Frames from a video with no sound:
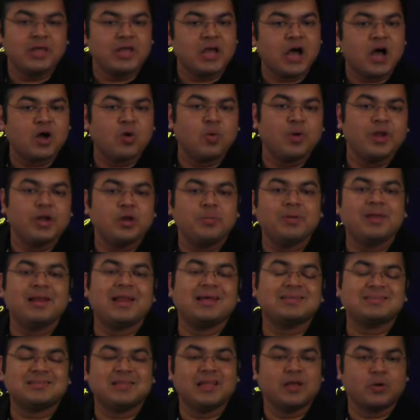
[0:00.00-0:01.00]
are going to be
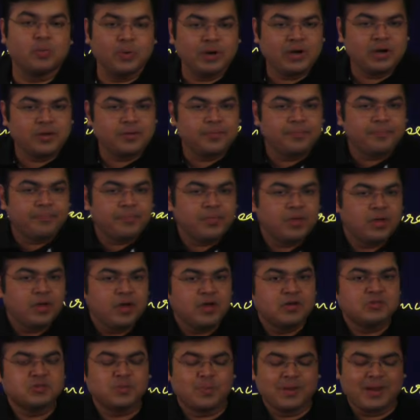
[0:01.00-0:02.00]
less liquid.
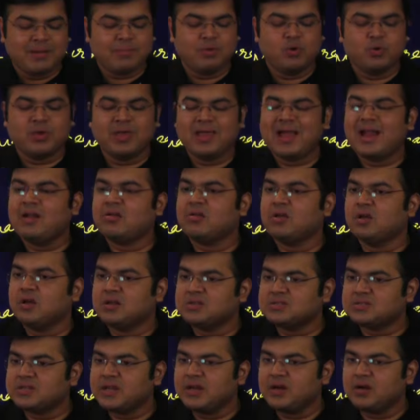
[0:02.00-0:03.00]
So when I'm looking at real
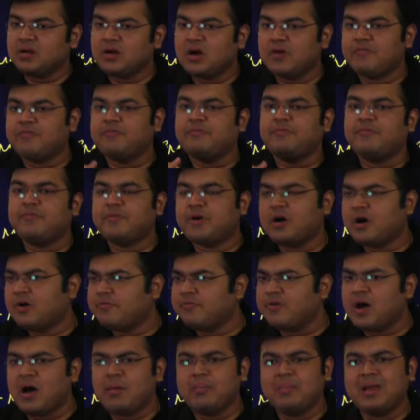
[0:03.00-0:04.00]
estate, a
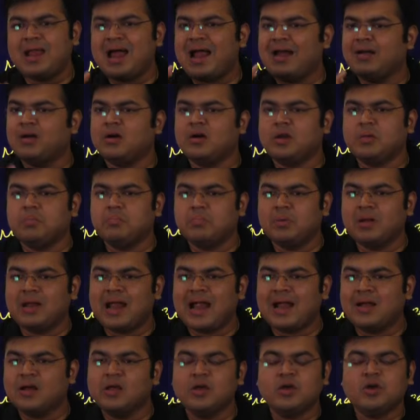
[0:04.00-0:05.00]
farmland, a
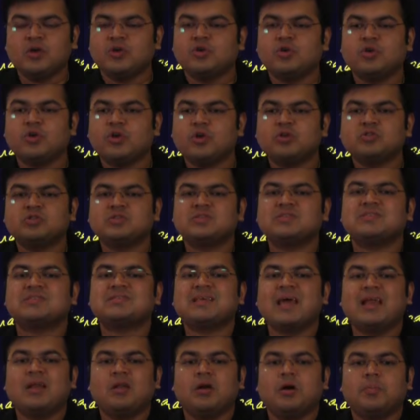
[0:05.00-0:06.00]
timberland, you cannot just
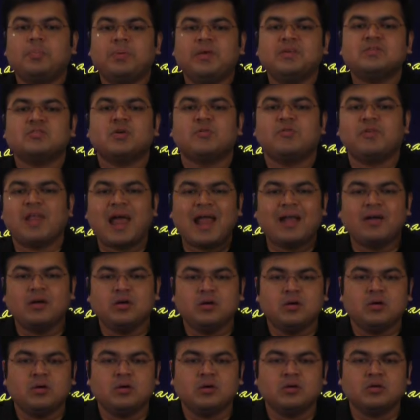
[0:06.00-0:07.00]
sell a piece of
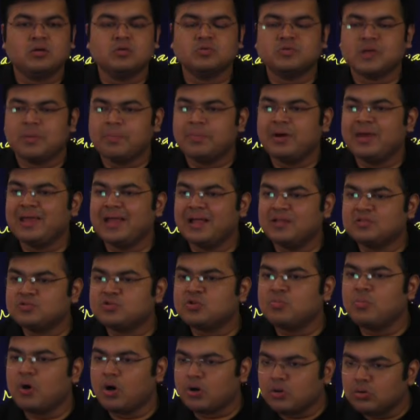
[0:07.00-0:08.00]
land to somebody else
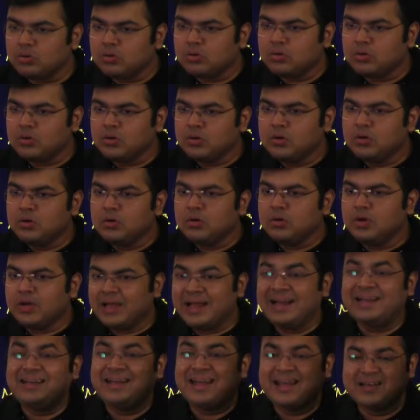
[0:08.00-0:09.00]
tomorrow.
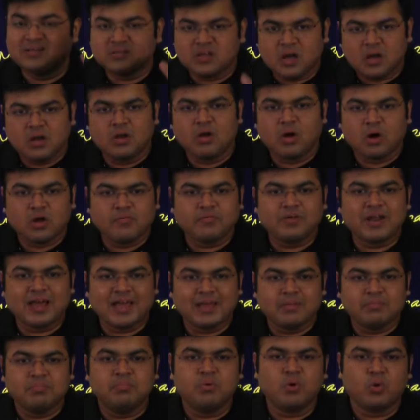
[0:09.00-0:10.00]
It takes a lot of
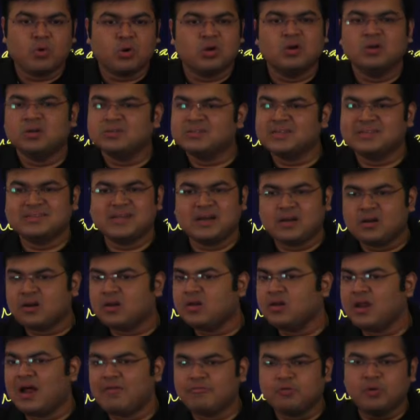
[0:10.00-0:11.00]
time, brokers, etc.
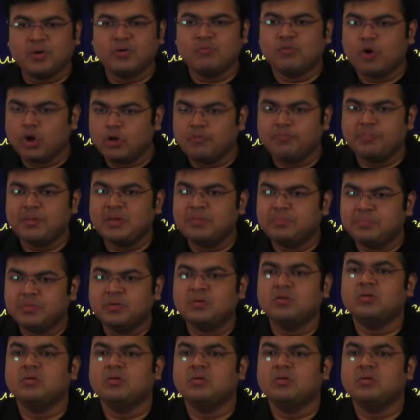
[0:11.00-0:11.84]
You'll have to involve people,